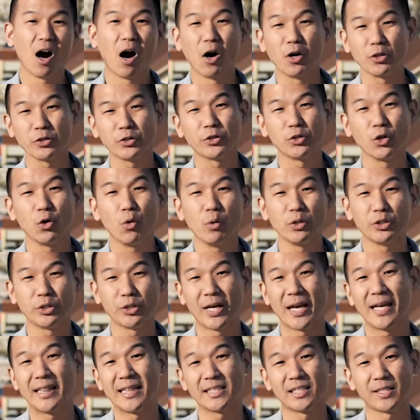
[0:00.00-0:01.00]
Also, would
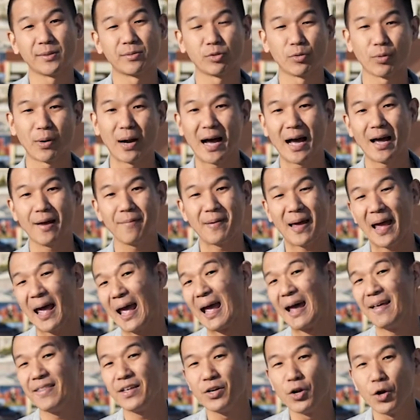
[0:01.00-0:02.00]
you hit the subscribe
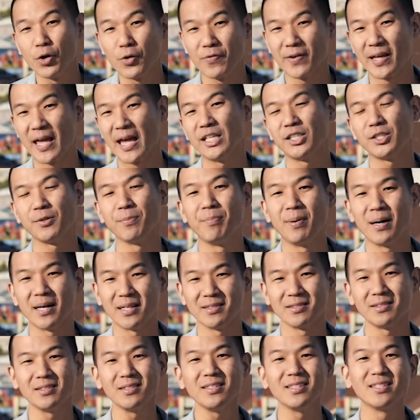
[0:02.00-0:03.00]
and the notification
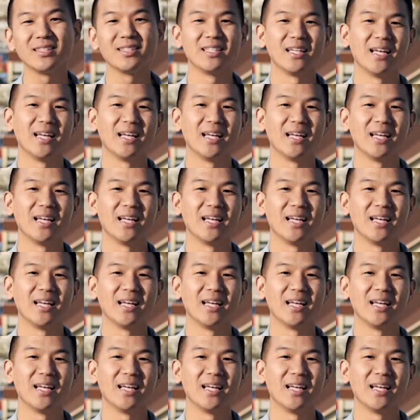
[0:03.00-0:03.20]
buttons?